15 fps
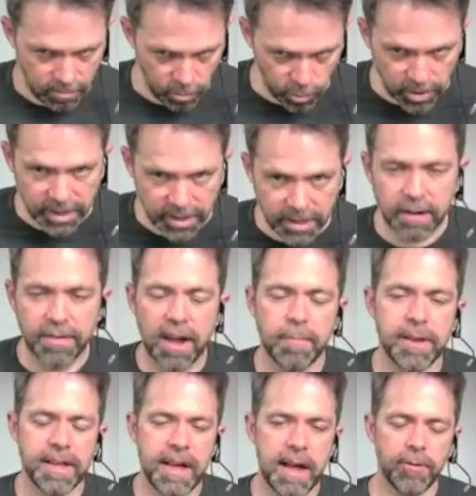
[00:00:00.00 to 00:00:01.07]
reading of how
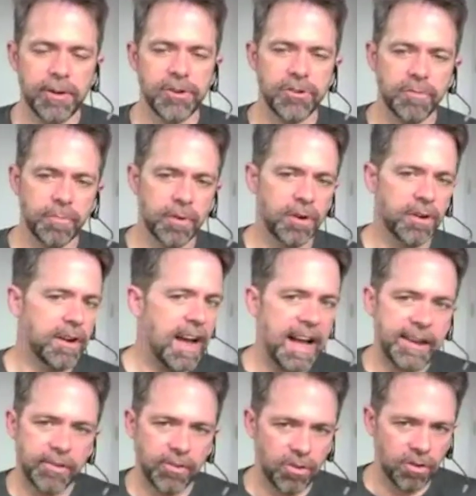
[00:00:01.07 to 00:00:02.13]
many calories you've burned.
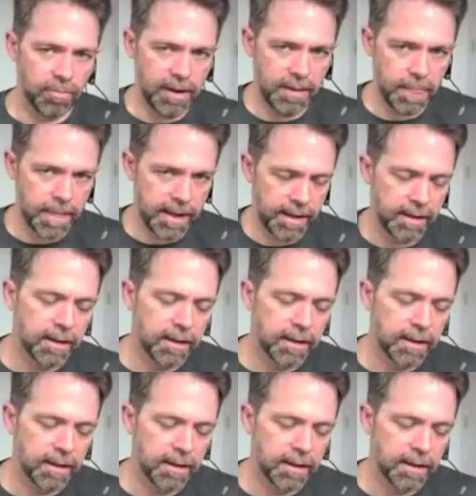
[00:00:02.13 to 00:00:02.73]
I don't know about that.